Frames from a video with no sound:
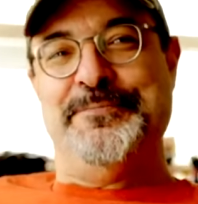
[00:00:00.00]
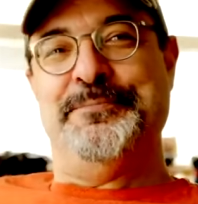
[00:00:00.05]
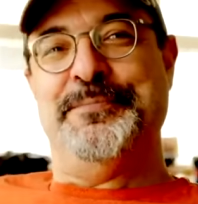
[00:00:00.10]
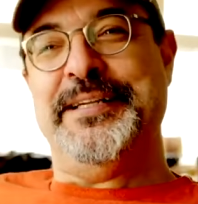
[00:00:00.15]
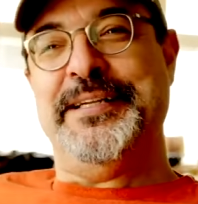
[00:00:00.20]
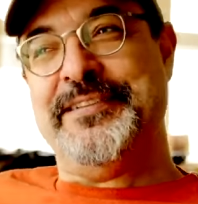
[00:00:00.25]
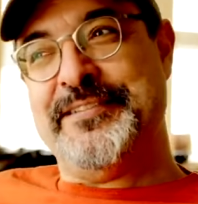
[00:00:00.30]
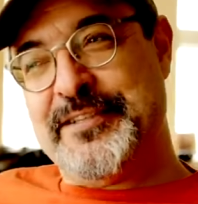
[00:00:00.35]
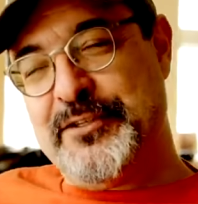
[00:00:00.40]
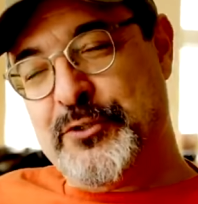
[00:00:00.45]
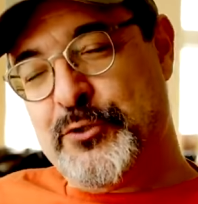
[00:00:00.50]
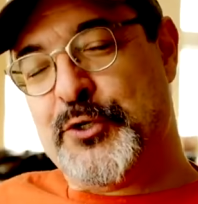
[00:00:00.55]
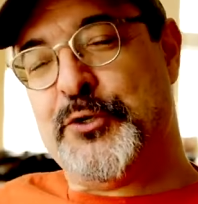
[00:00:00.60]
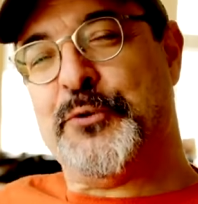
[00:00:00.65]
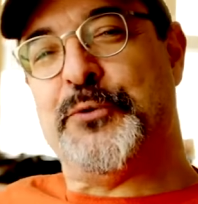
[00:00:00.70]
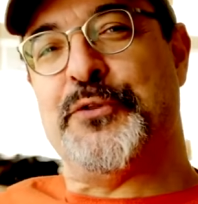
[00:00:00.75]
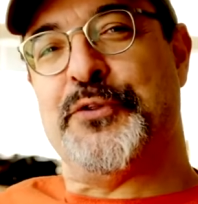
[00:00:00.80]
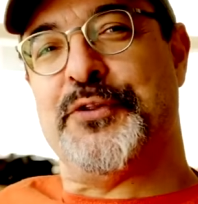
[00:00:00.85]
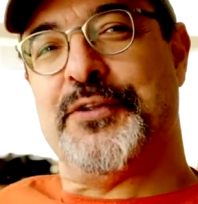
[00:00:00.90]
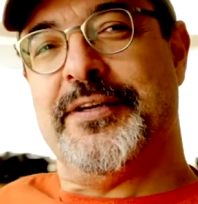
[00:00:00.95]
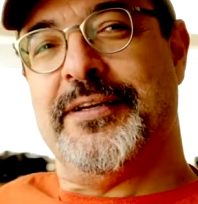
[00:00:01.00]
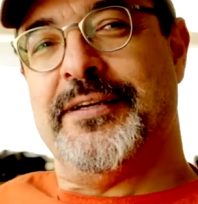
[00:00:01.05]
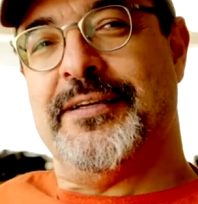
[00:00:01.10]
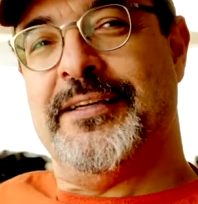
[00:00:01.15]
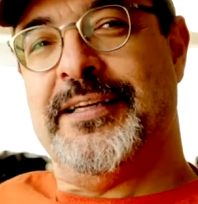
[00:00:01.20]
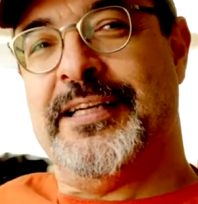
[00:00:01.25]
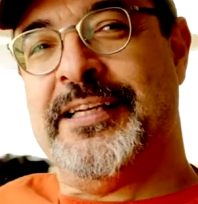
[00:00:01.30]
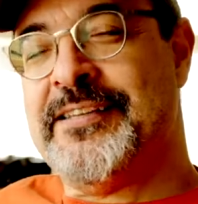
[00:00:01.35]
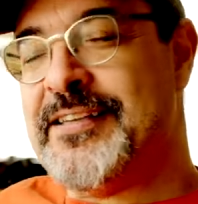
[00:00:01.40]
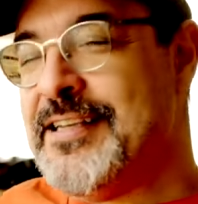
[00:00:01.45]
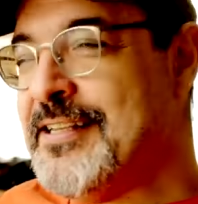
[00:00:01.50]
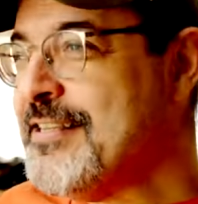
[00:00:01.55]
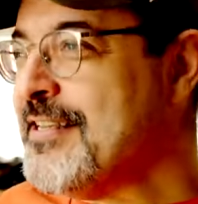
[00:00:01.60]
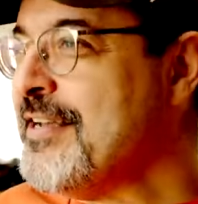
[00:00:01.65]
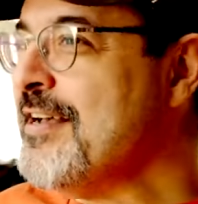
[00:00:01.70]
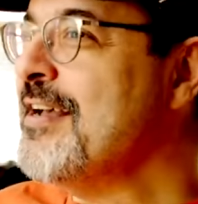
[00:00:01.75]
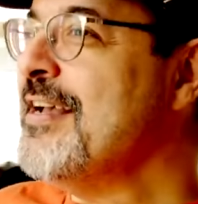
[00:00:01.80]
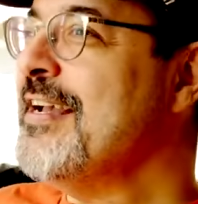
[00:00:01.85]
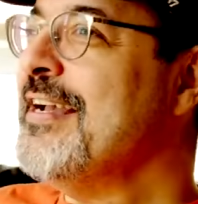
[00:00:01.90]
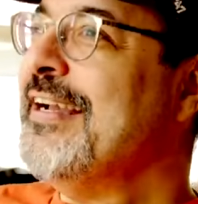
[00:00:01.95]
But it's the truth. It's
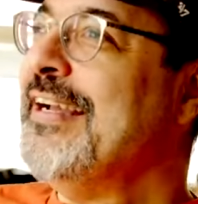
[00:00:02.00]
a